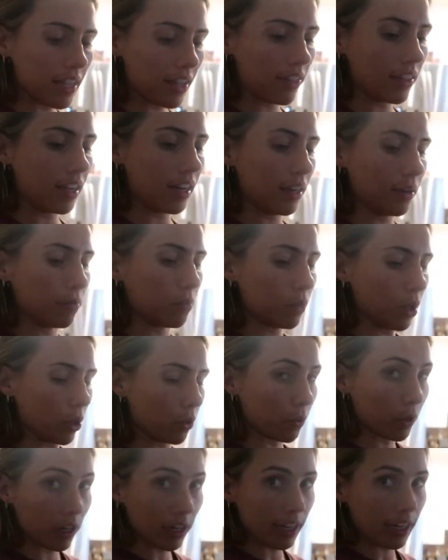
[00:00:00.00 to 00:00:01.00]
and then
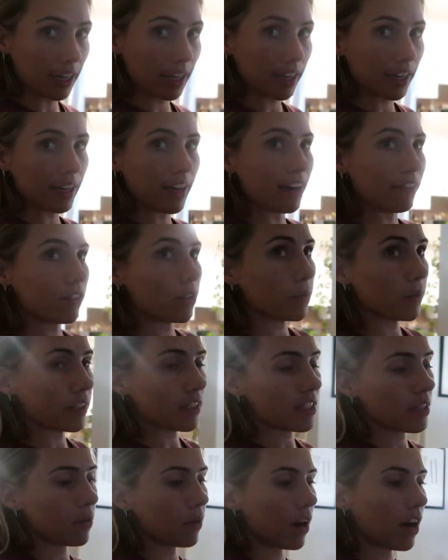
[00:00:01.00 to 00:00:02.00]
I'm working every
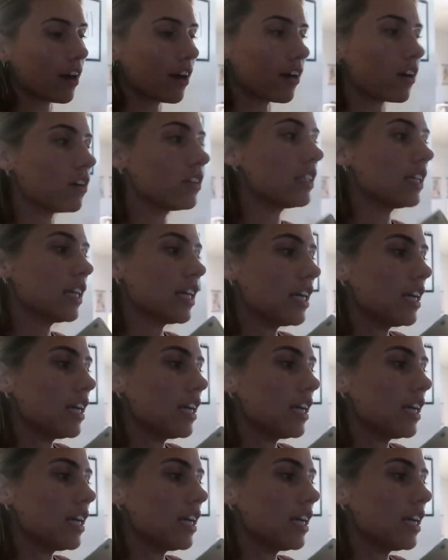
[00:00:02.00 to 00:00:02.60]
once in a while